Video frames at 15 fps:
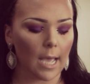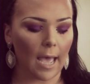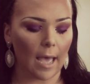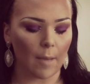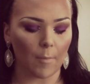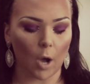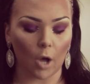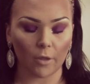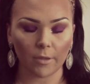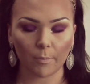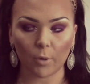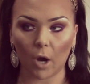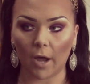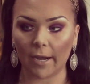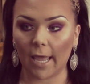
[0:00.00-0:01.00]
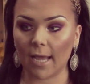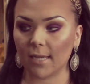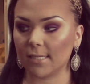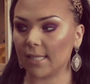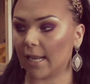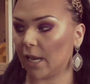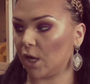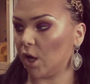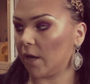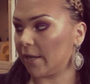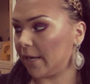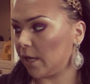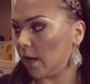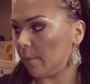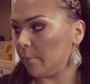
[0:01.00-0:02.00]
All the products that I
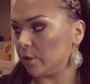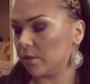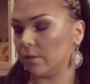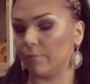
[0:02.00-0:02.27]
got most of